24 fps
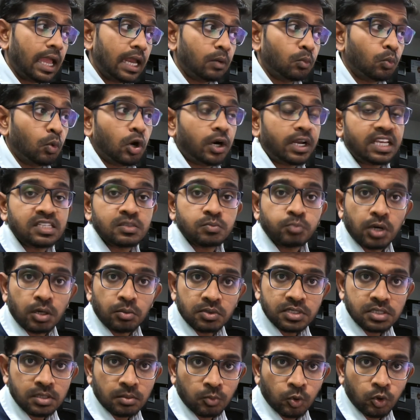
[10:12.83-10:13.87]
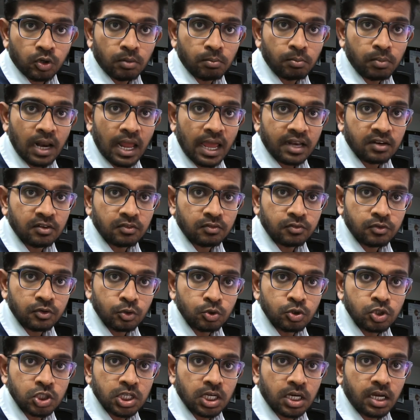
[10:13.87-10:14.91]
and what experiments I'm going to plan in
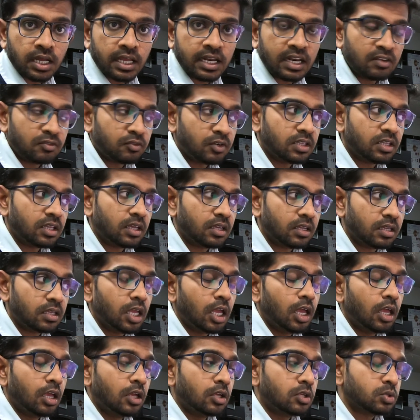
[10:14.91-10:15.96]
future and everything,